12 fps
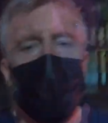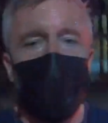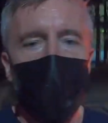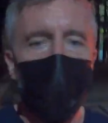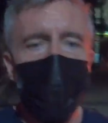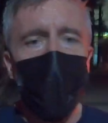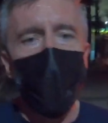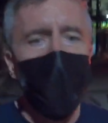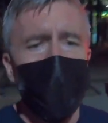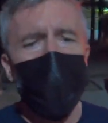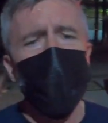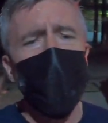And as I
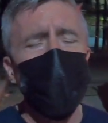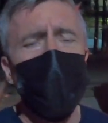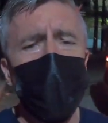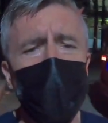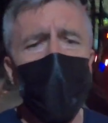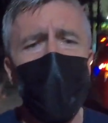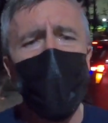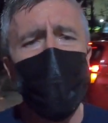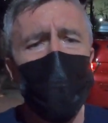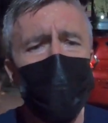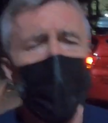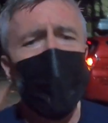wind my way home
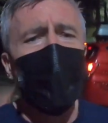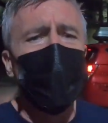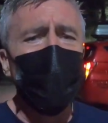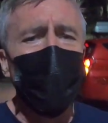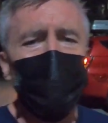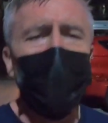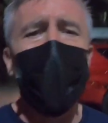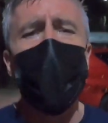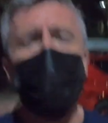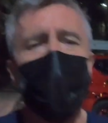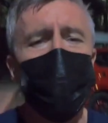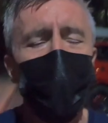on a
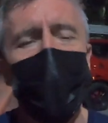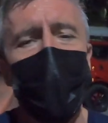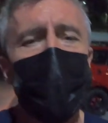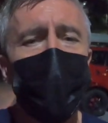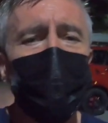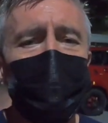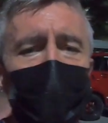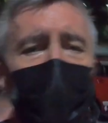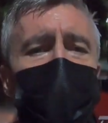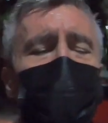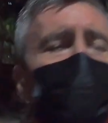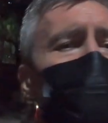balmy Manila evening,